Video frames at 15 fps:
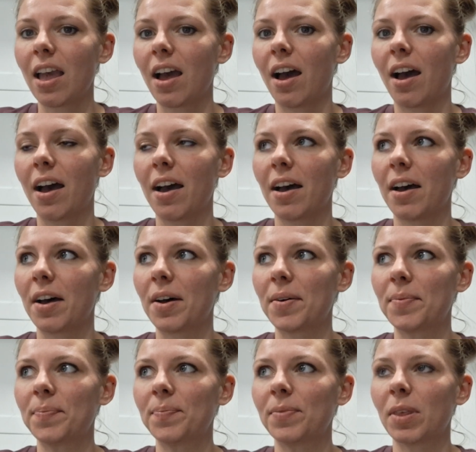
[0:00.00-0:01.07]

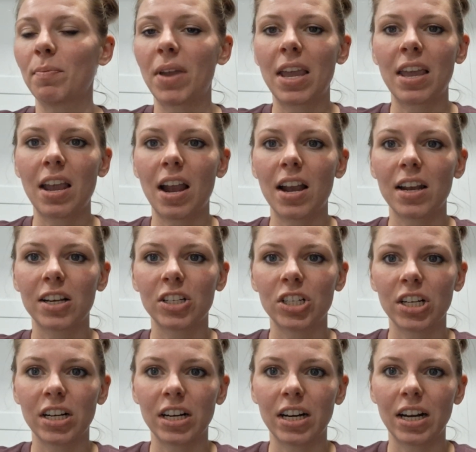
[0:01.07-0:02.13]
The main
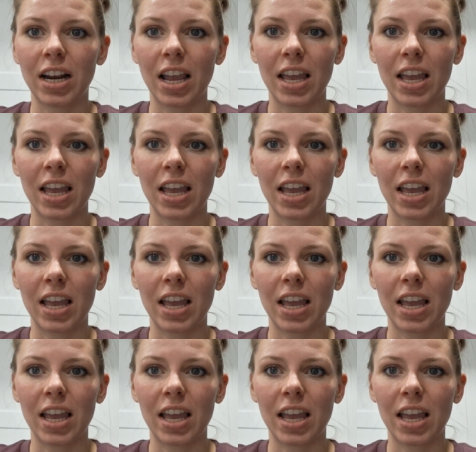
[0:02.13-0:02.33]
character